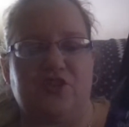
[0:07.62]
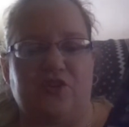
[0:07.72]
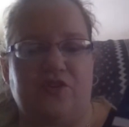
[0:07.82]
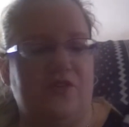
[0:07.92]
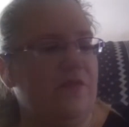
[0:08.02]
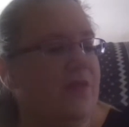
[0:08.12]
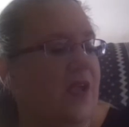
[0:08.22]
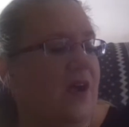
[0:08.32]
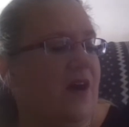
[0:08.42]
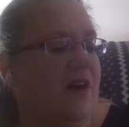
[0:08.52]
Journal
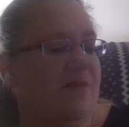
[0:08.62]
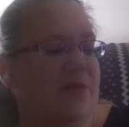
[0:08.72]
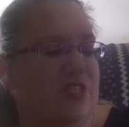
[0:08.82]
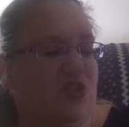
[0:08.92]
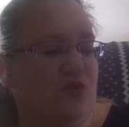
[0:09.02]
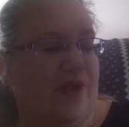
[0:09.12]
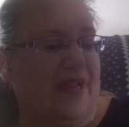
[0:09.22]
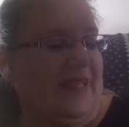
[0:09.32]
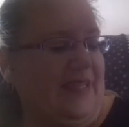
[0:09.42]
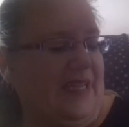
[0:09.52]
of Miss
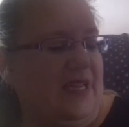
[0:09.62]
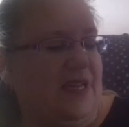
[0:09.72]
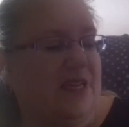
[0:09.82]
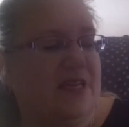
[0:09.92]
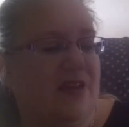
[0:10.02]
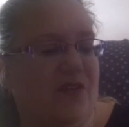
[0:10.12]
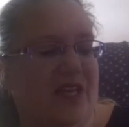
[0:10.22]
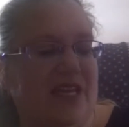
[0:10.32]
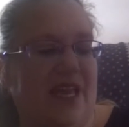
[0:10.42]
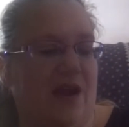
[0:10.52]
Jarena Lee, giving
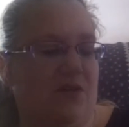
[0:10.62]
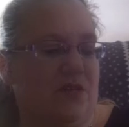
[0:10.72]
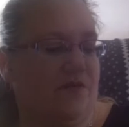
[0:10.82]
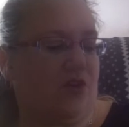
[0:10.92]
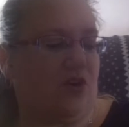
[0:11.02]
an account of her